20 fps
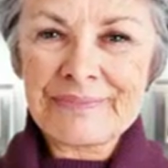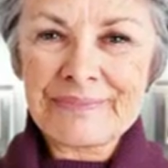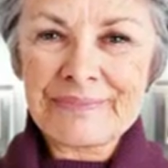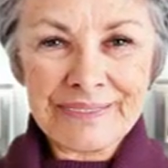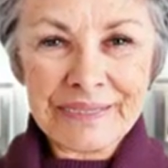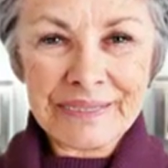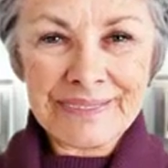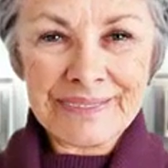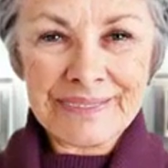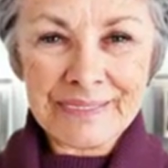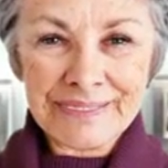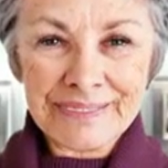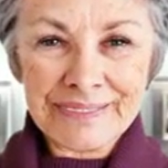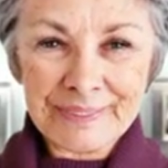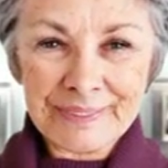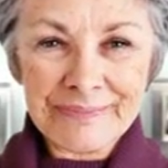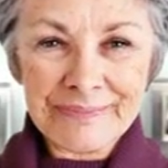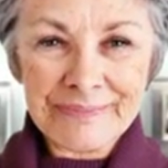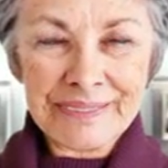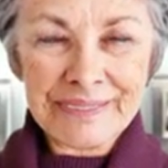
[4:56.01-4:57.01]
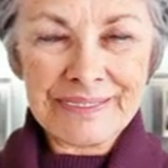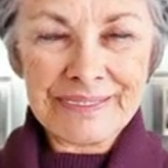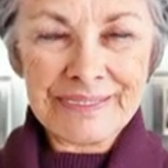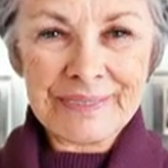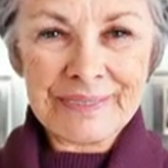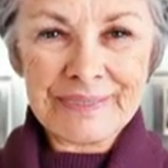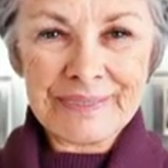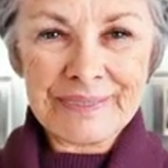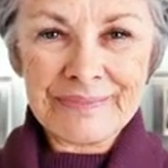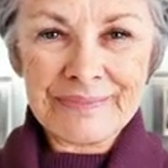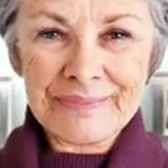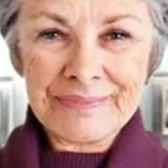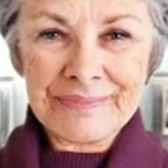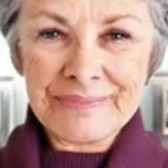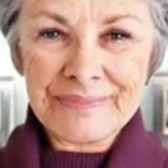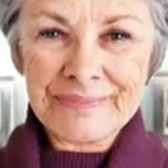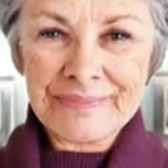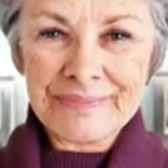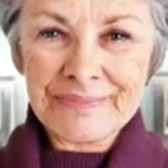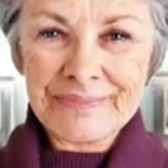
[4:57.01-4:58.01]
second trimester.
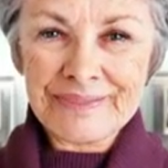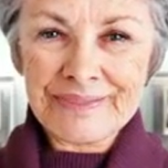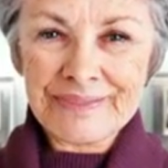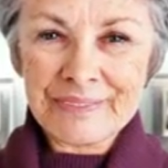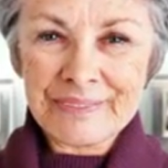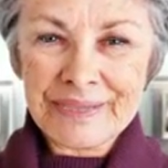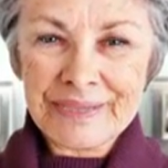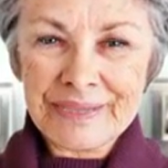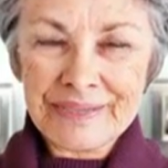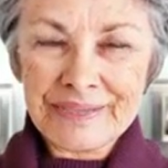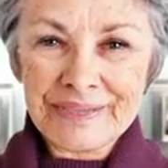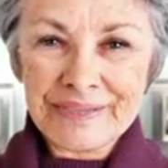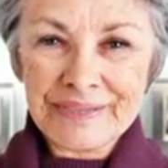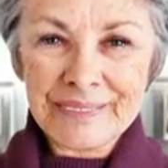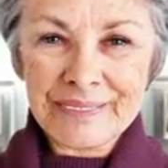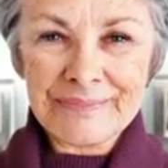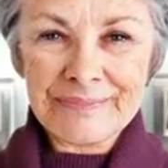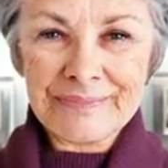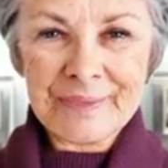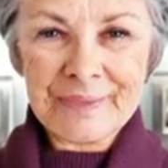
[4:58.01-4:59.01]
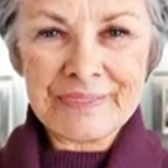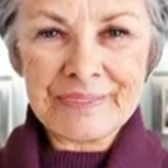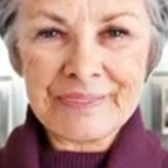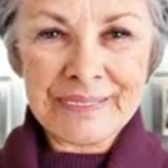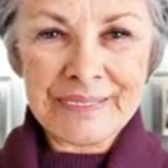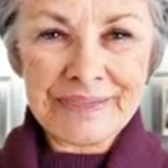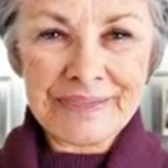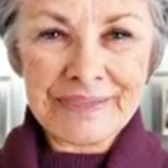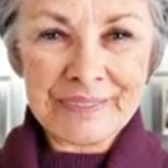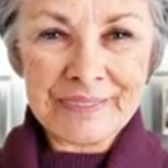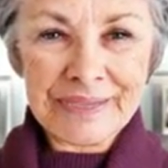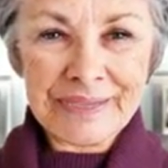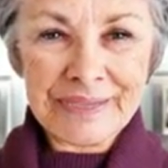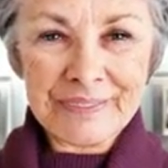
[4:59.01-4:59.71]
Physical and emotional